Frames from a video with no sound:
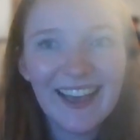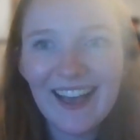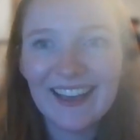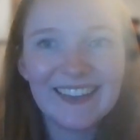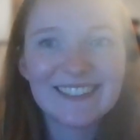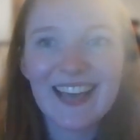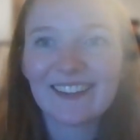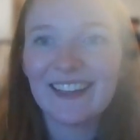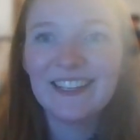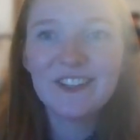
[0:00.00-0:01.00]
yeah,
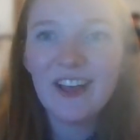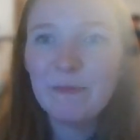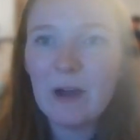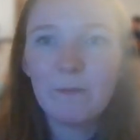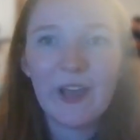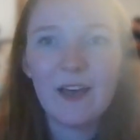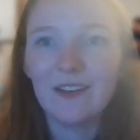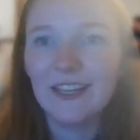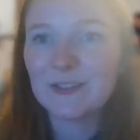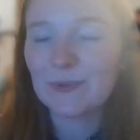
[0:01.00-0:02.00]
exactly. And it's all about
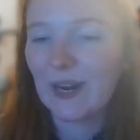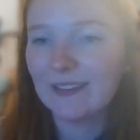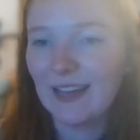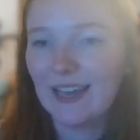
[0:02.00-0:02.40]
balance, right?